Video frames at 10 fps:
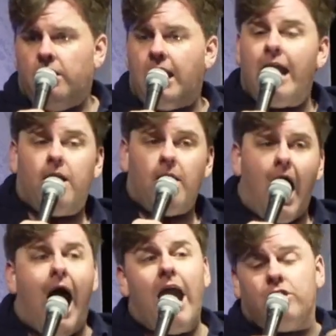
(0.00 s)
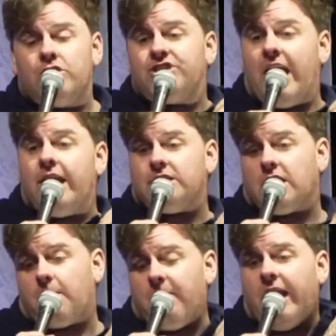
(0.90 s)
Like, I understand as
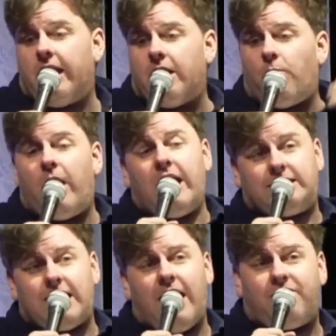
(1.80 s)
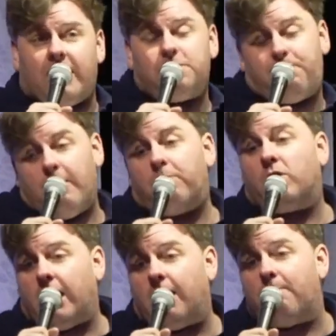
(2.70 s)
a comedian that when I say things, people
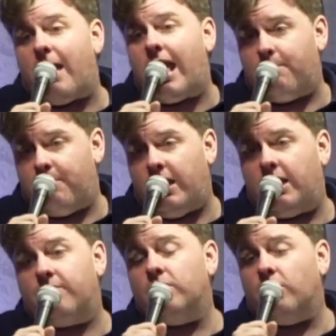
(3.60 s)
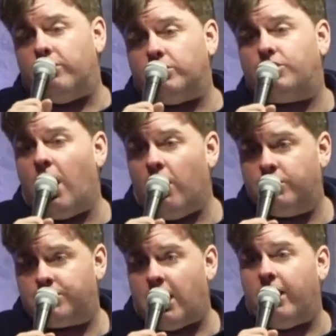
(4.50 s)
can get mad at me even though they're
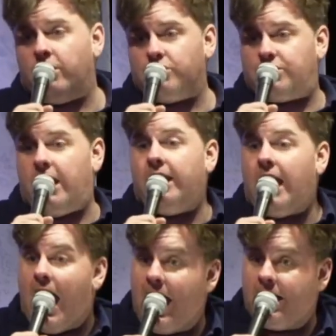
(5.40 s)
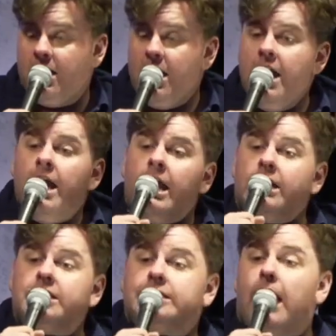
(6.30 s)
jokes. I understand that.
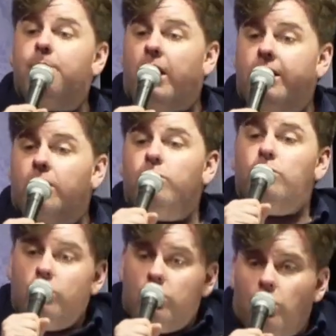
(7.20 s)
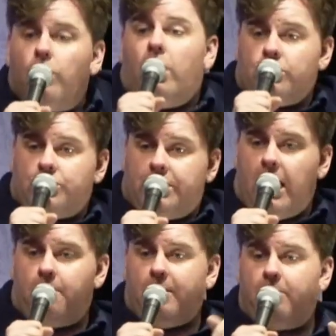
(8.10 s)
In the same way that you would
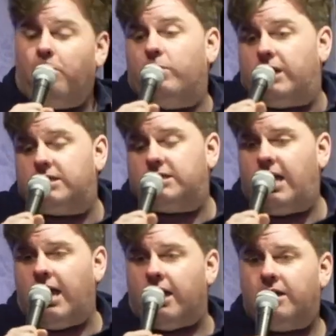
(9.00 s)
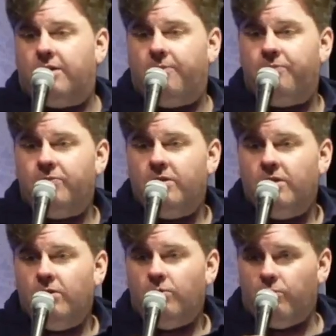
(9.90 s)
understand people would get sick.
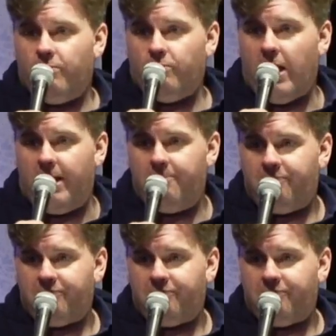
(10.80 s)
Right?